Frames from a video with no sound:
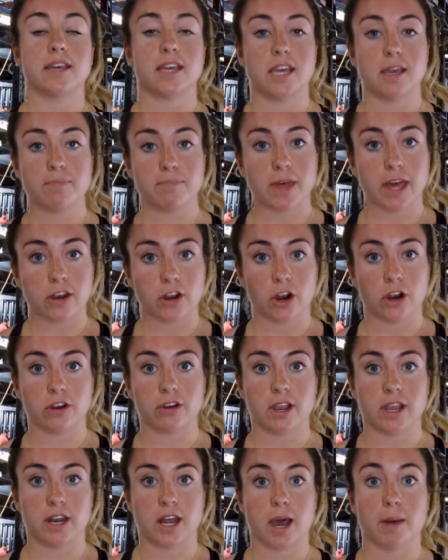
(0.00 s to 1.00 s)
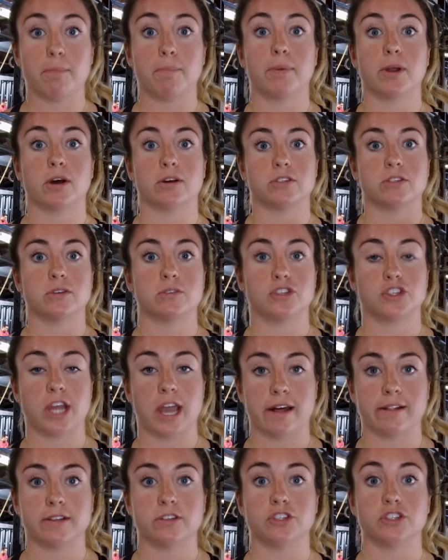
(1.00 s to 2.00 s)
keep that heart rate up, but also
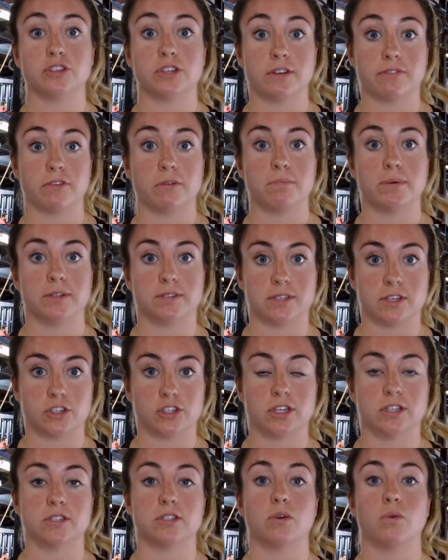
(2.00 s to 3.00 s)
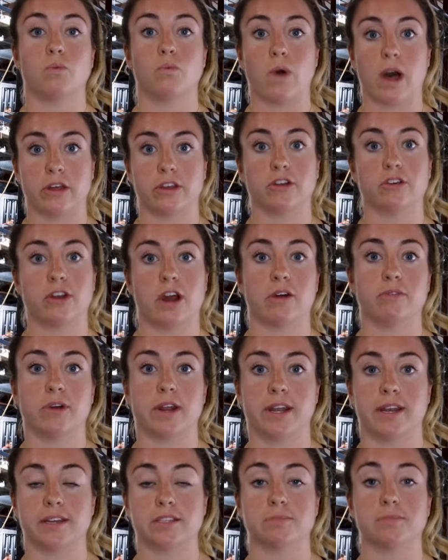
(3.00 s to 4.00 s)
challenge your different positions while you're not
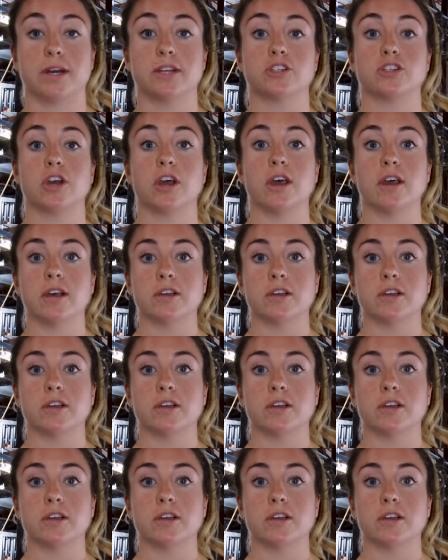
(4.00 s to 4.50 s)
running as much.